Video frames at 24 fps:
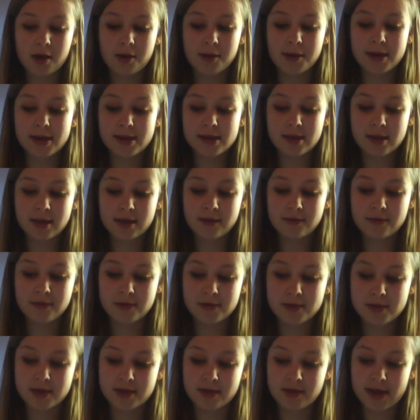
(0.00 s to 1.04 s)
Gwen is looking
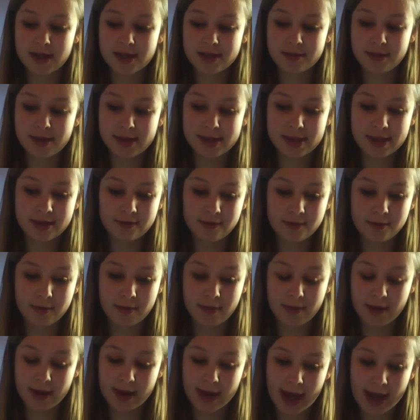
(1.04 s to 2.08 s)
forward to graduating
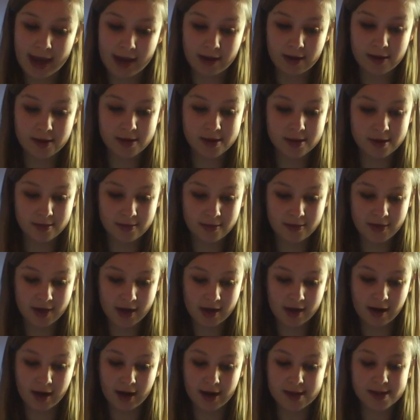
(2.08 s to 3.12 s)
from Yale at the top of her
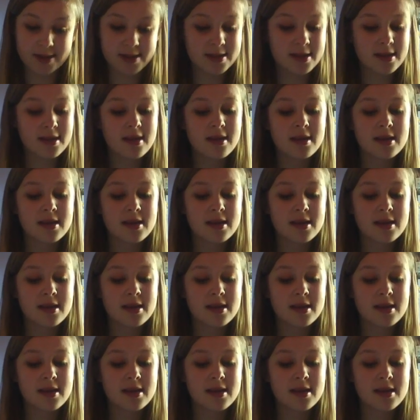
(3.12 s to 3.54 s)
class.